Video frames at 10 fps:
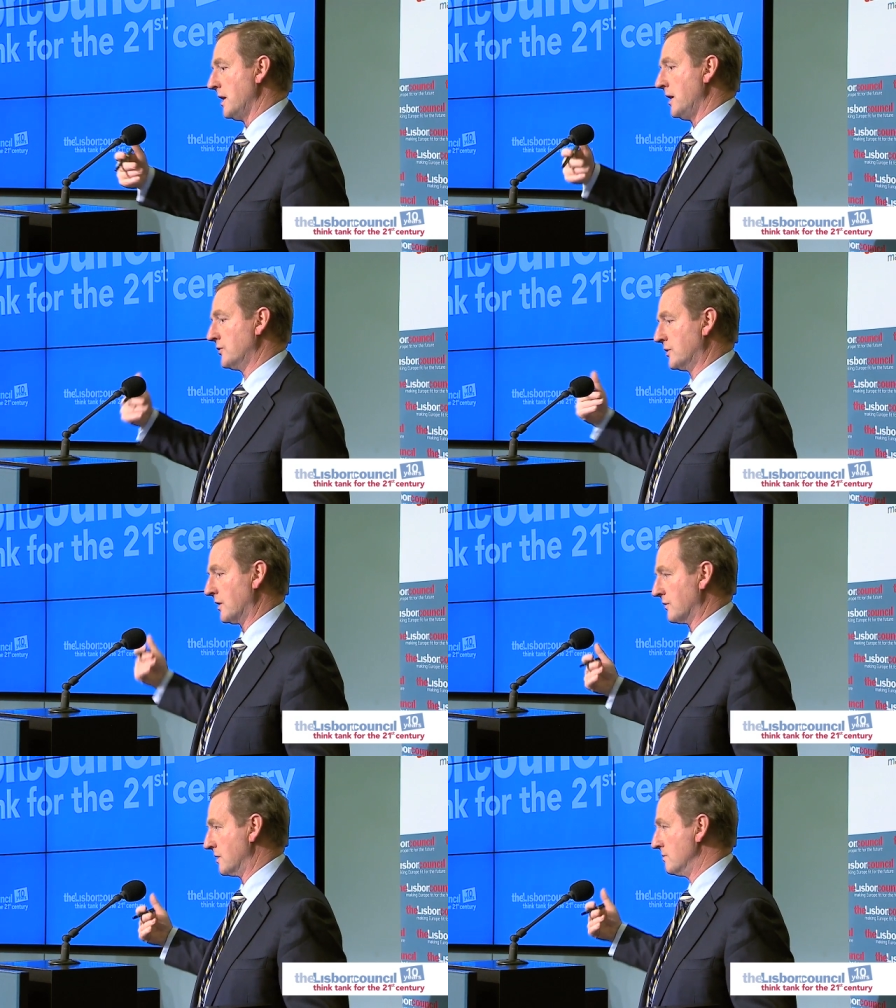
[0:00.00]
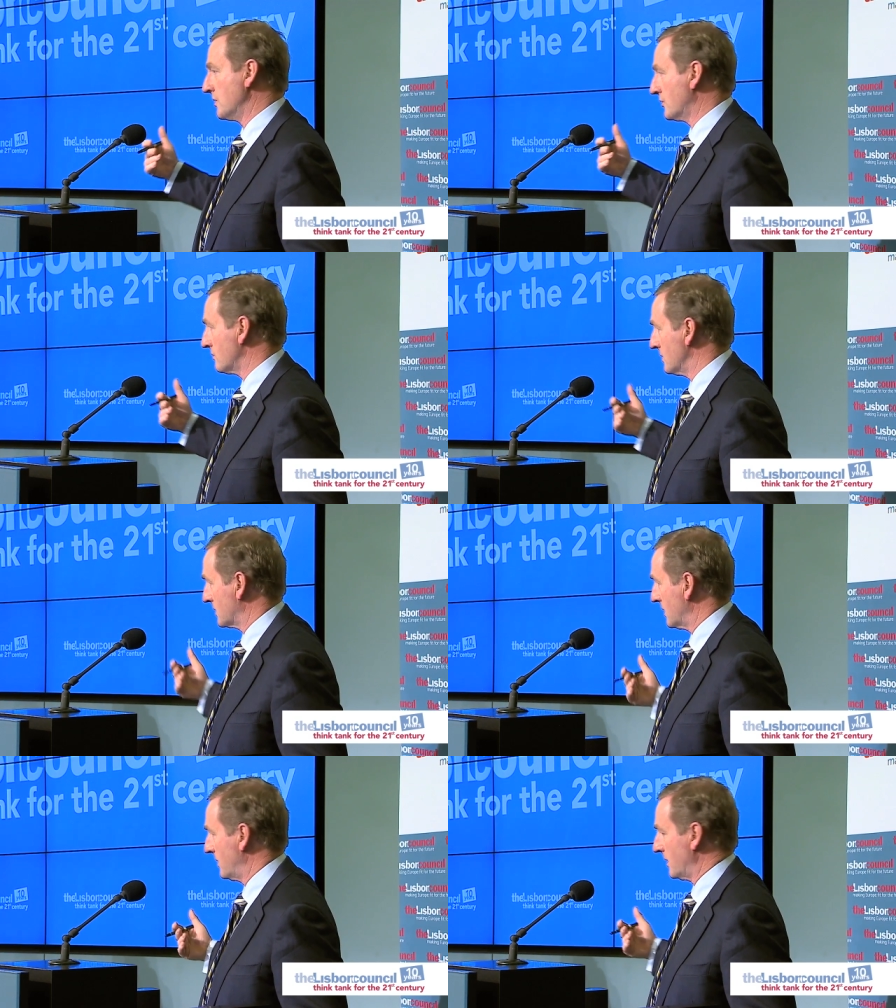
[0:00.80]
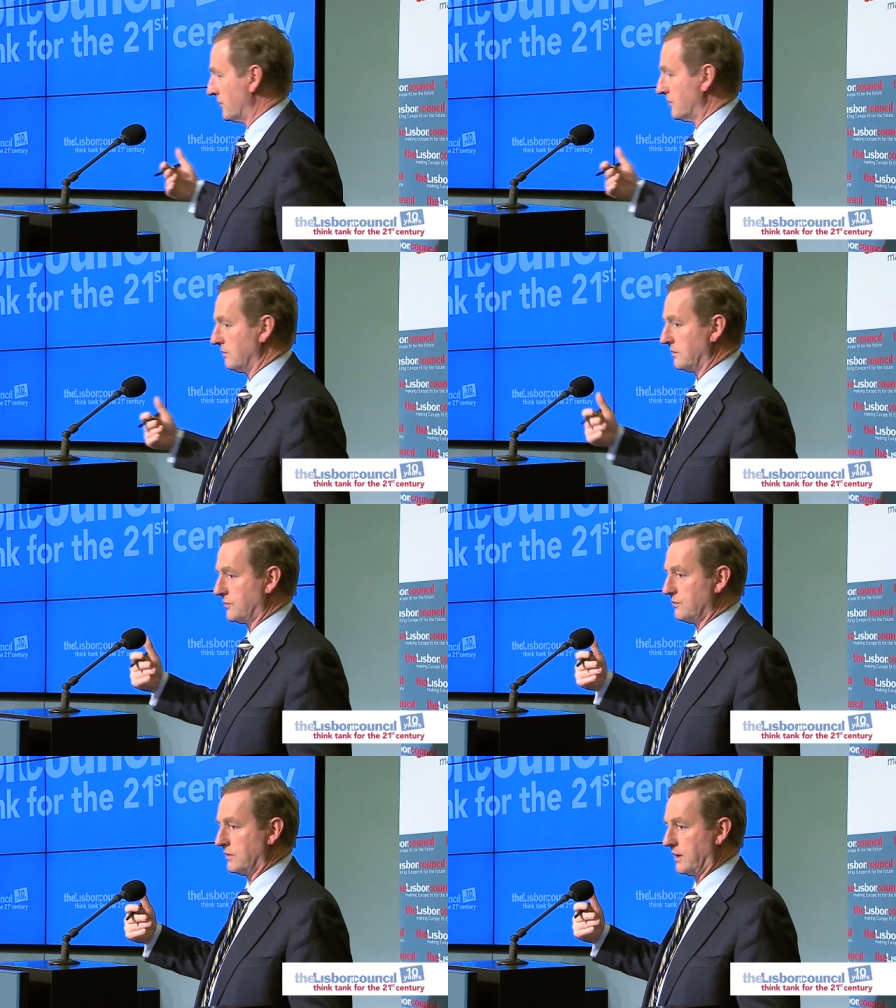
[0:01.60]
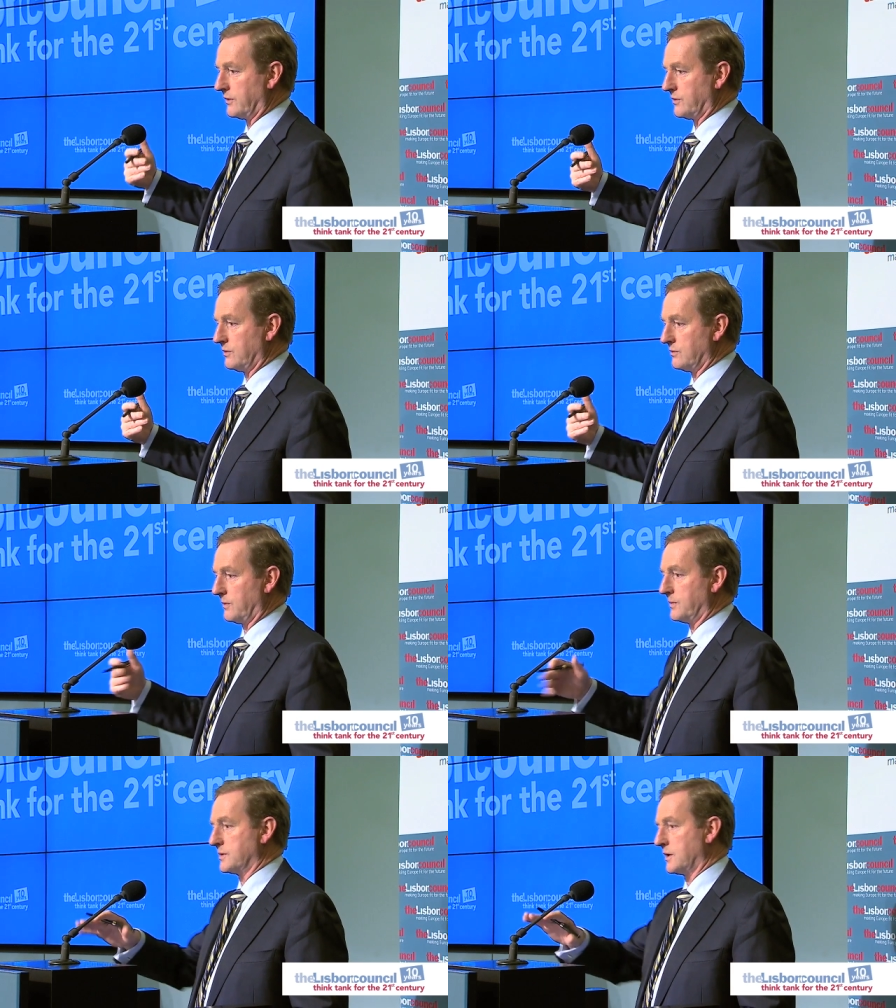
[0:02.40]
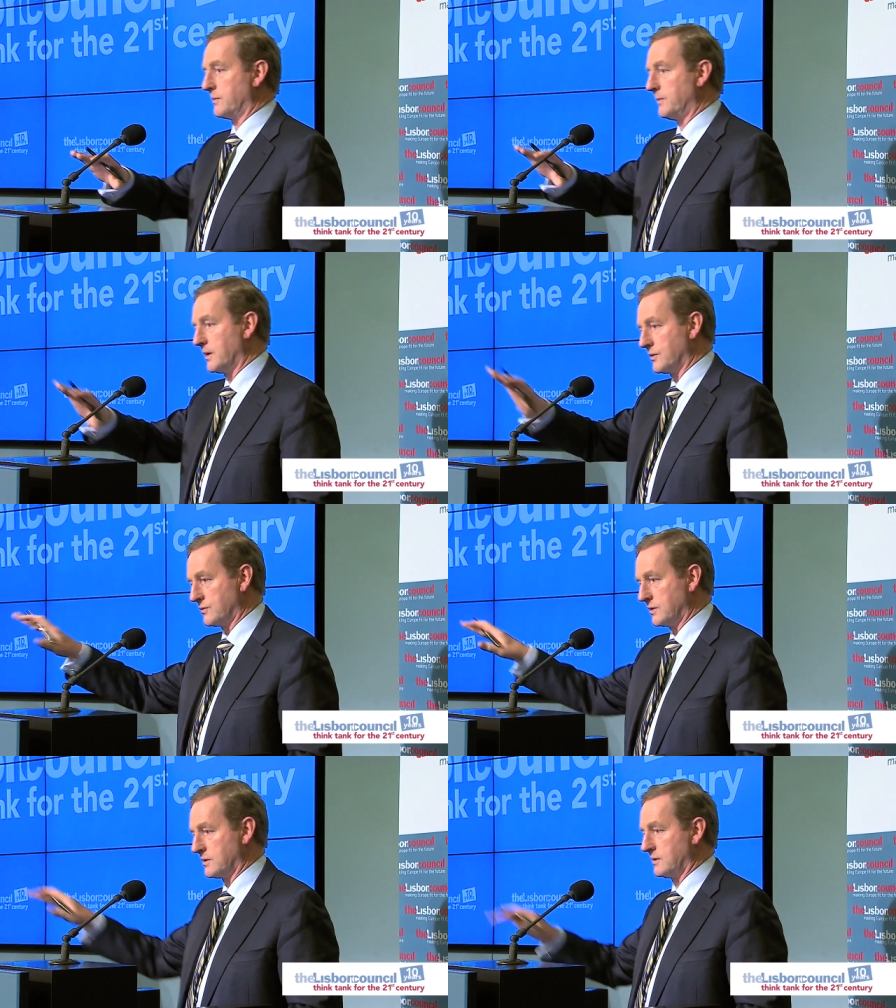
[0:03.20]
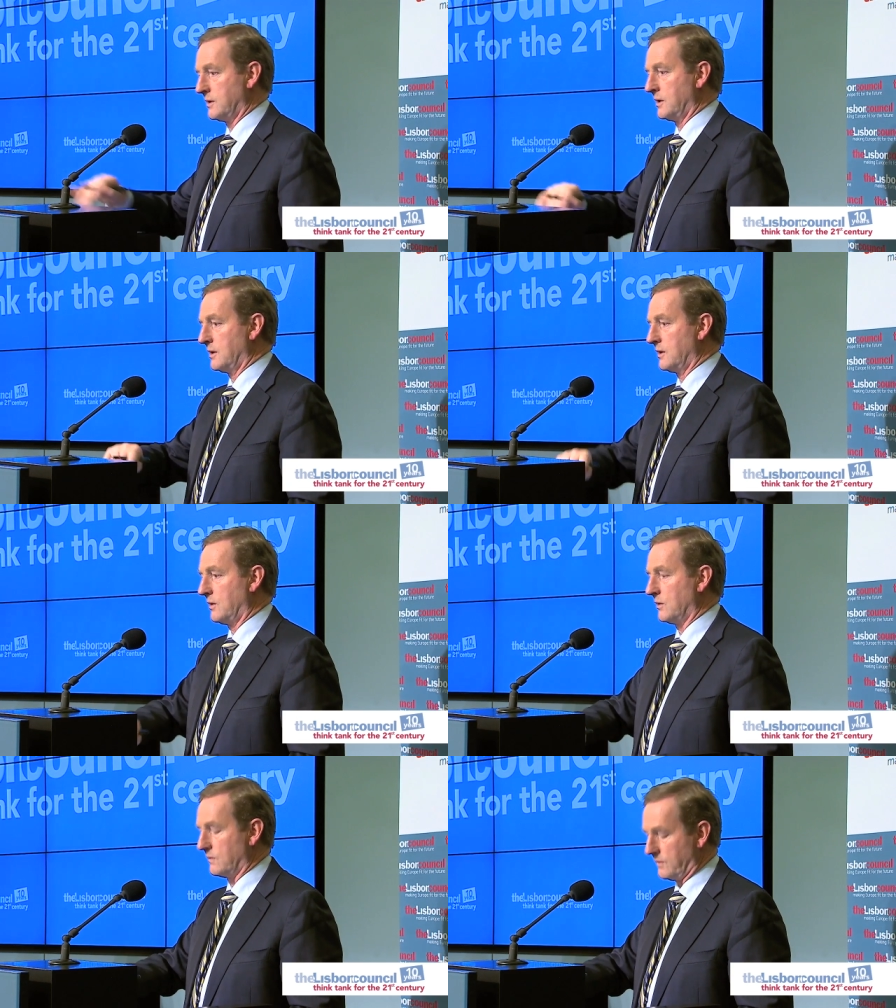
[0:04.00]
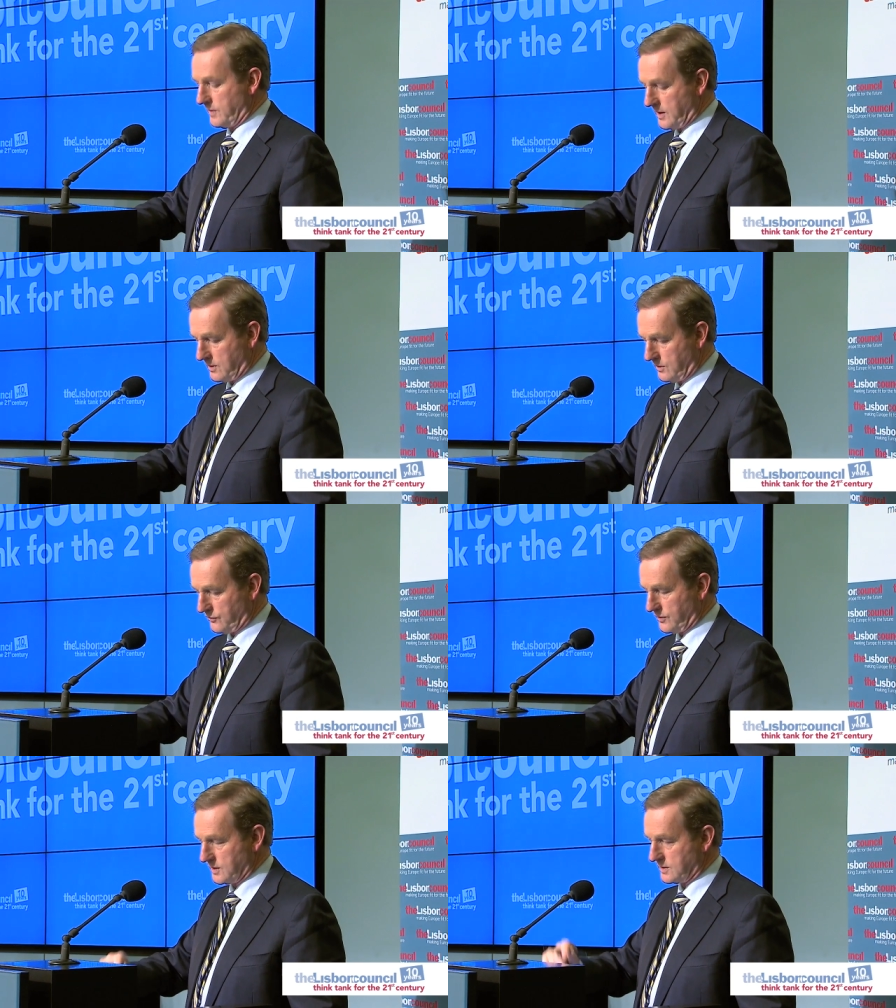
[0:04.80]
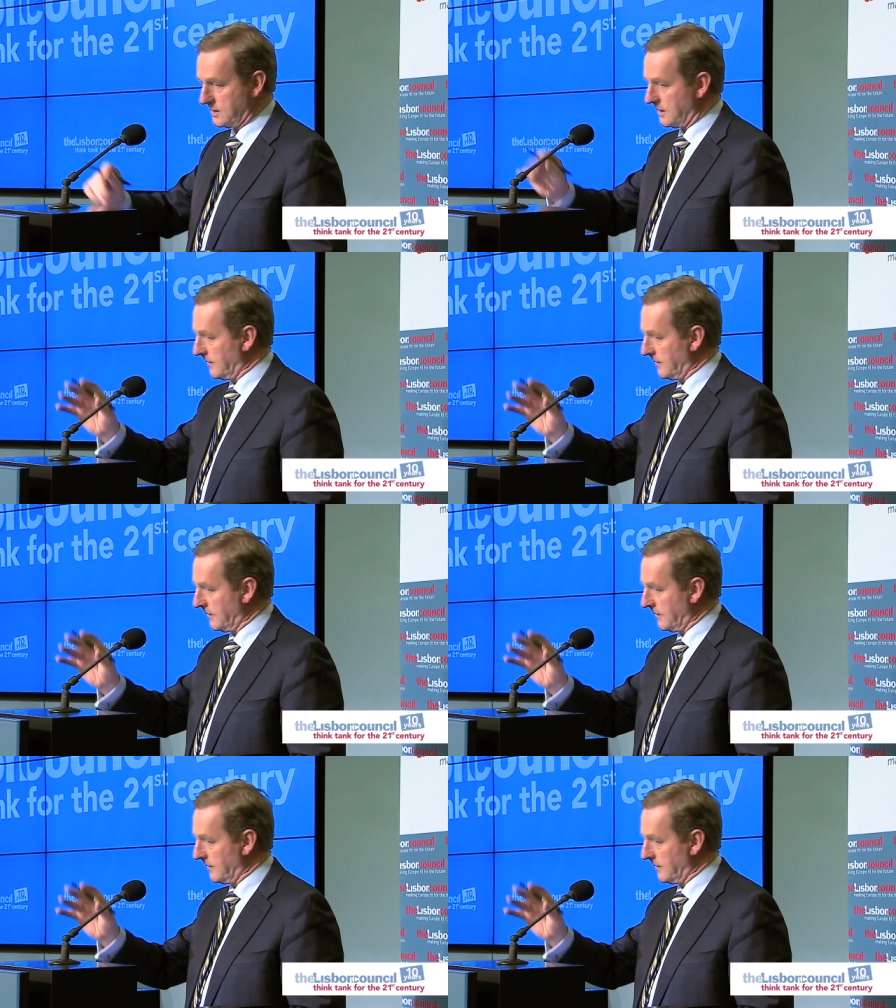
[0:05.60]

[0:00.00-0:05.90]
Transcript: educators and missionaries came here to Europe and set up monasteries all over the many countries.